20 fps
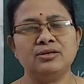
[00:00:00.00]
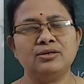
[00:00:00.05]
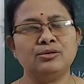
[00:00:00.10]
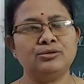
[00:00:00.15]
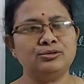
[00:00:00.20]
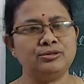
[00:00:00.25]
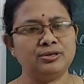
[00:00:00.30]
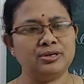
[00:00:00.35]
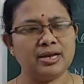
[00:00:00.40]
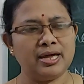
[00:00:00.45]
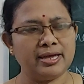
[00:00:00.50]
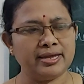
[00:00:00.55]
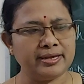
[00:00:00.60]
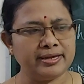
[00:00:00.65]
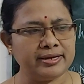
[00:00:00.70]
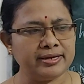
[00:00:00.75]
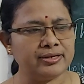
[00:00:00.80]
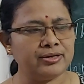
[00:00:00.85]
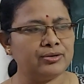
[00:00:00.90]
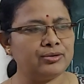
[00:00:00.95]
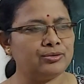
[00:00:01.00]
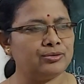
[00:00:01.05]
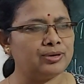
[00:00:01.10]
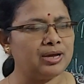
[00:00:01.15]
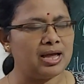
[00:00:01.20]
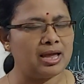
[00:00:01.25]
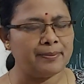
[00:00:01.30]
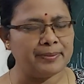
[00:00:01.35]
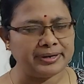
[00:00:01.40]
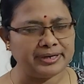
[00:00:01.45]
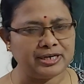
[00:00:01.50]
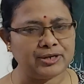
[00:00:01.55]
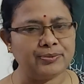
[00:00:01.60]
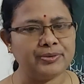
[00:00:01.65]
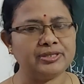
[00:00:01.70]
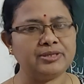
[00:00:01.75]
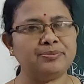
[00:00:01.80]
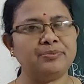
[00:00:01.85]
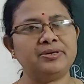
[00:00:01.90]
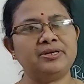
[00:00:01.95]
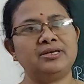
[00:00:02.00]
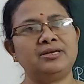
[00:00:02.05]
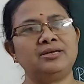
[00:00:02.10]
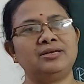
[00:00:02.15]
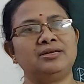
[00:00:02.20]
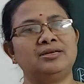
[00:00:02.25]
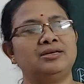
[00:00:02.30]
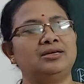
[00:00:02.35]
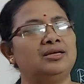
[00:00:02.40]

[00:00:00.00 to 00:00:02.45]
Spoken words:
Would you like to have a tea with me?